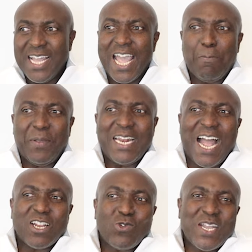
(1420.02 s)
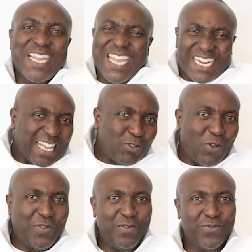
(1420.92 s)
helping her to get out
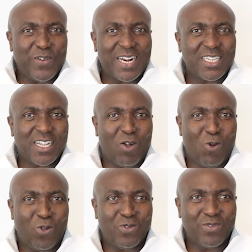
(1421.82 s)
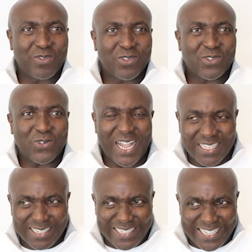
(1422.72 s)
of the financial hole. So
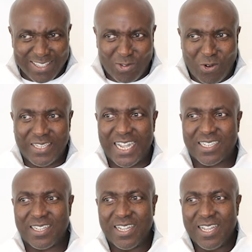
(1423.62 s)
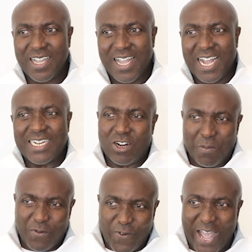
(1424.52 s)
that is good debt. And then
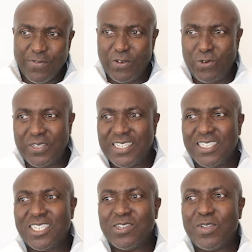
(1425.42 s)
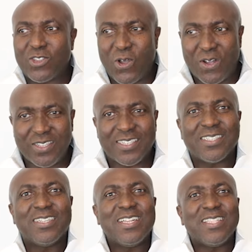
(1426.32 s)
number five, notice she returns
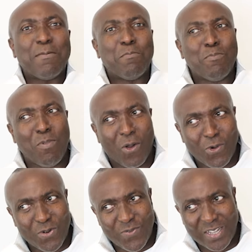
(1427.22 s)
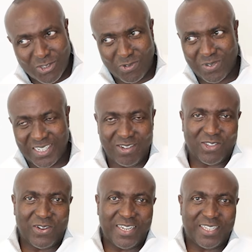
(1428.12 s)
the borrowed vessel. She
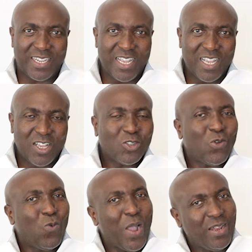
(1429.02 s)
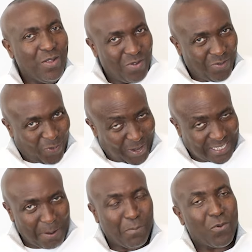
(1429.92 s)
returned it. So when, for
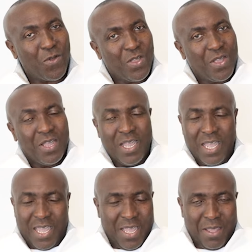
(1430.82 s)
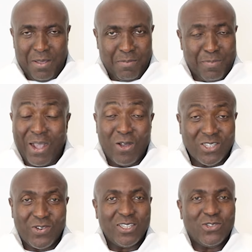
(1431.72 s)
example, by
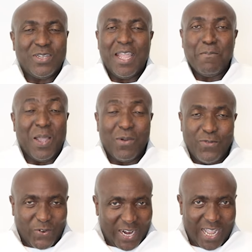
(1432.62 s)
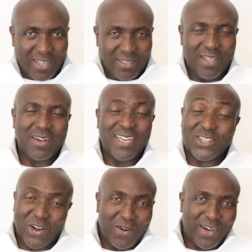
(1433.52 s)
God's grace today, my wife and I
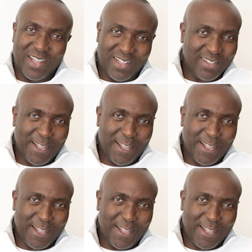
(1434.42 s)
literally,